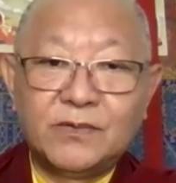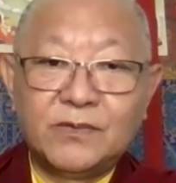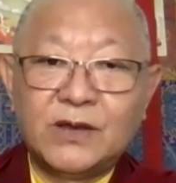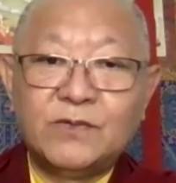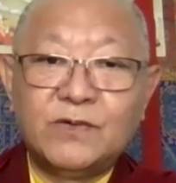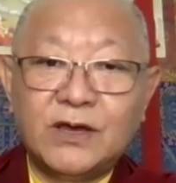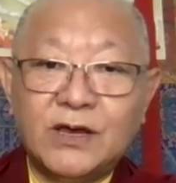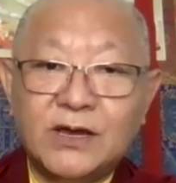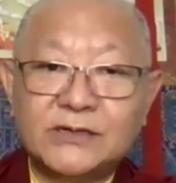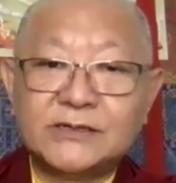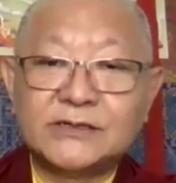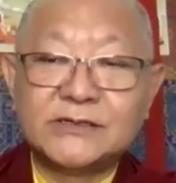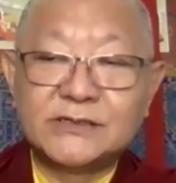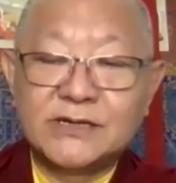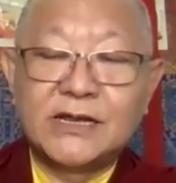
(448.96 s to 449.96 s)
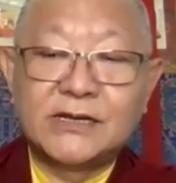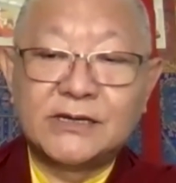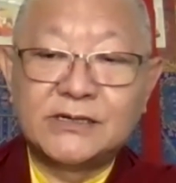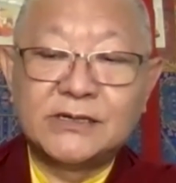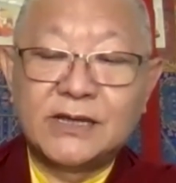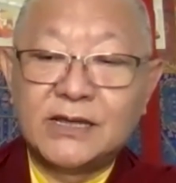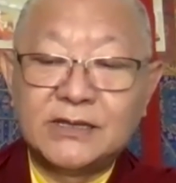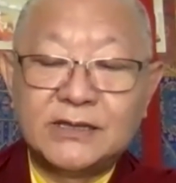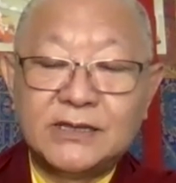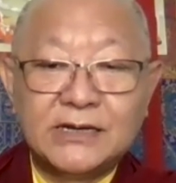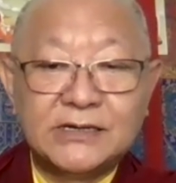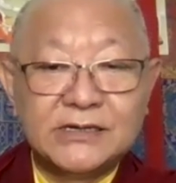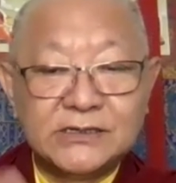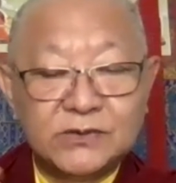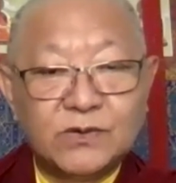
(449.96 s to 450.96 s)
and
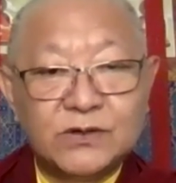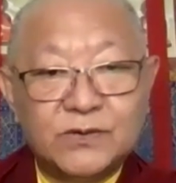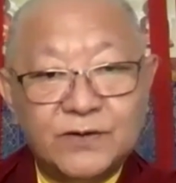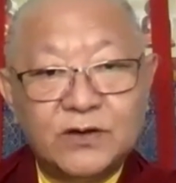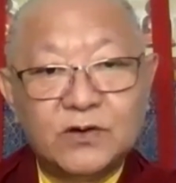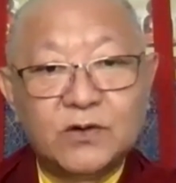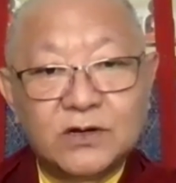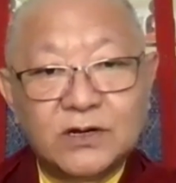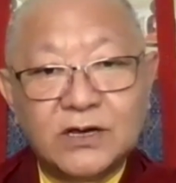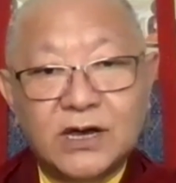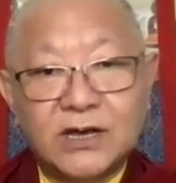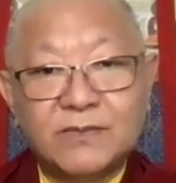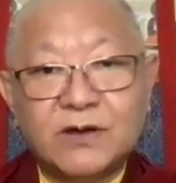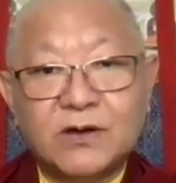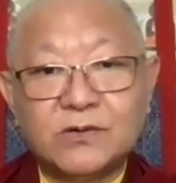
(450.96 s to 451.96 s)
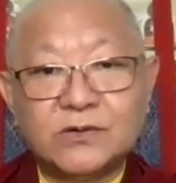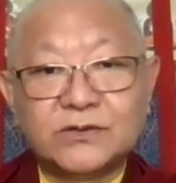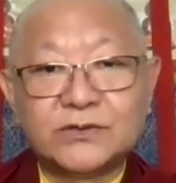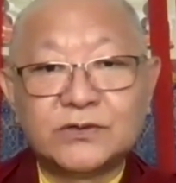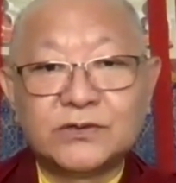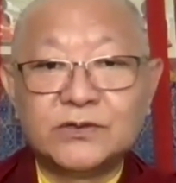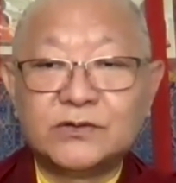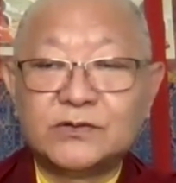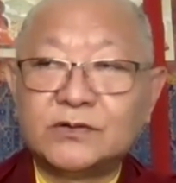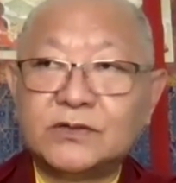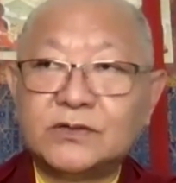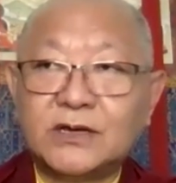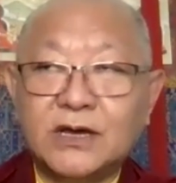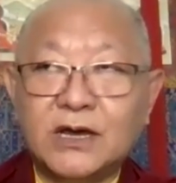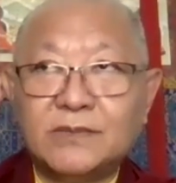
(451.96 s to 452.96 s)
that is what we call karma also.
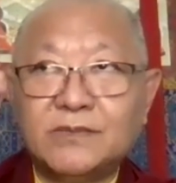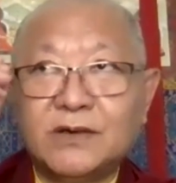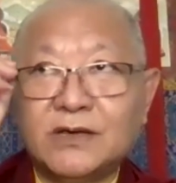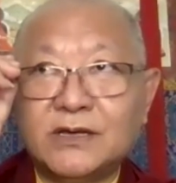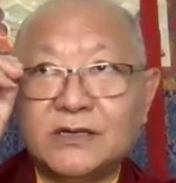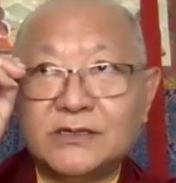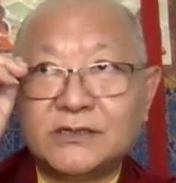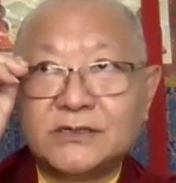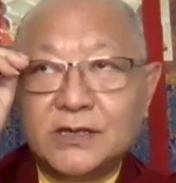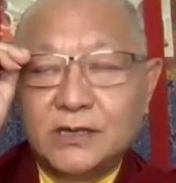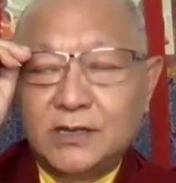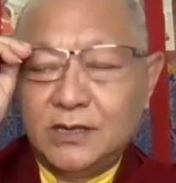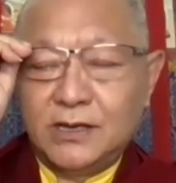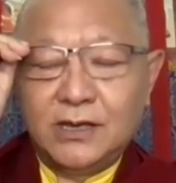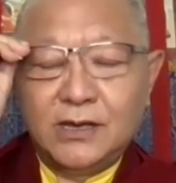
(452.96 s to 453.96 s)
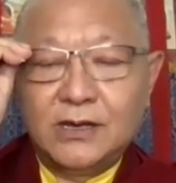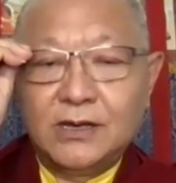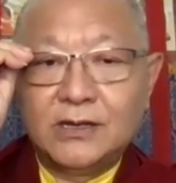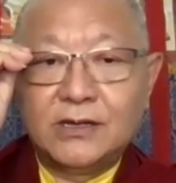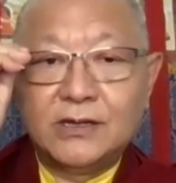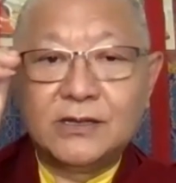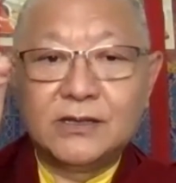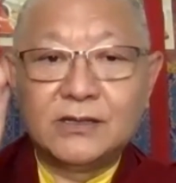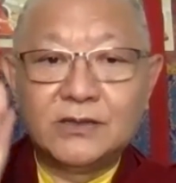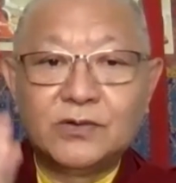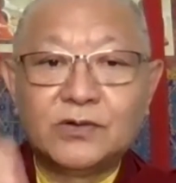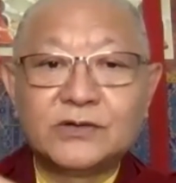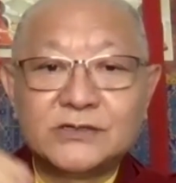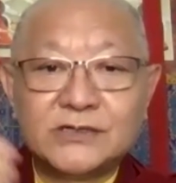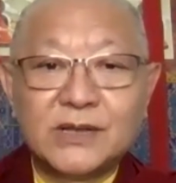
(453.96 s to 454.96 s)
The karma is
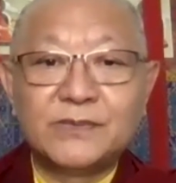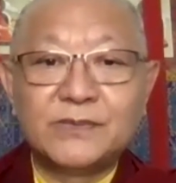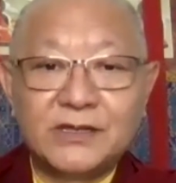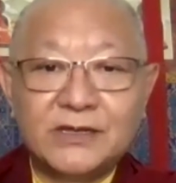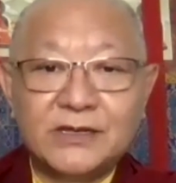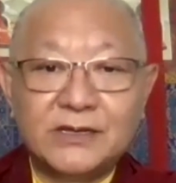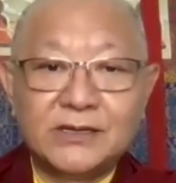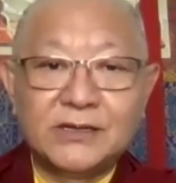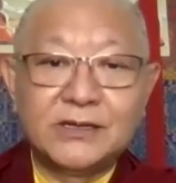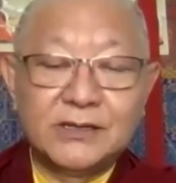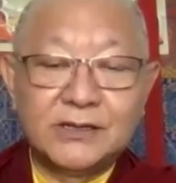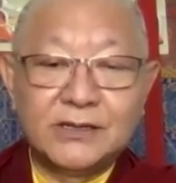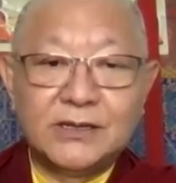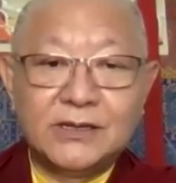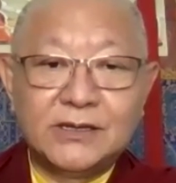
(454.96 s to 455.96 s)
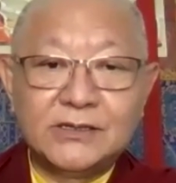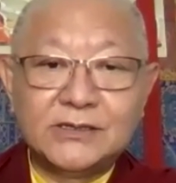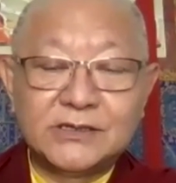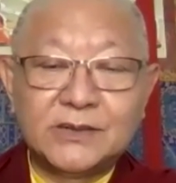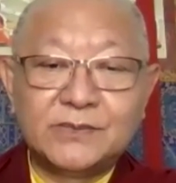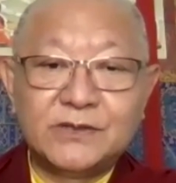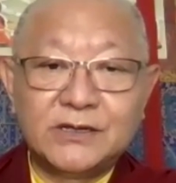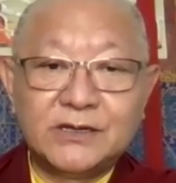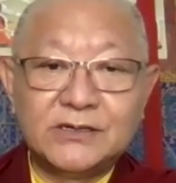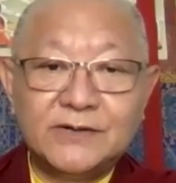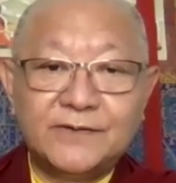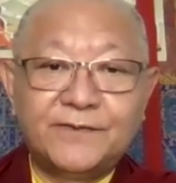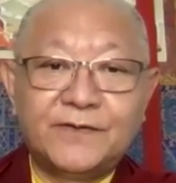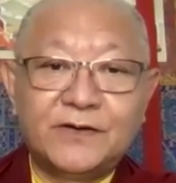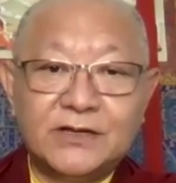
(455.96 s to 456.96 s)
not something
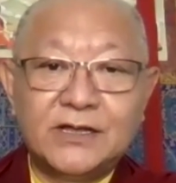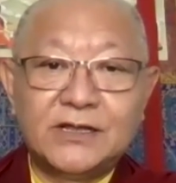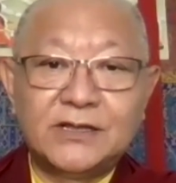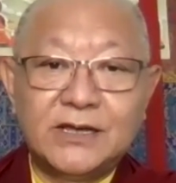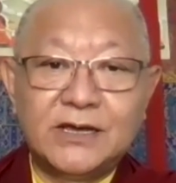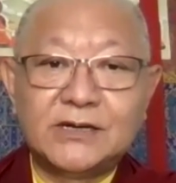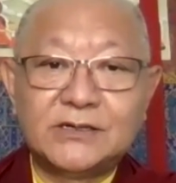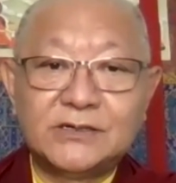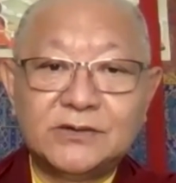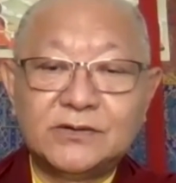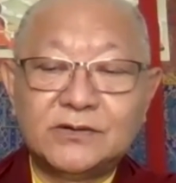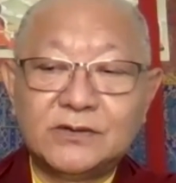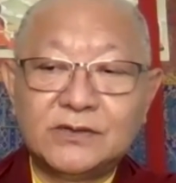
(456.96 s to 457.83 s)
different than that.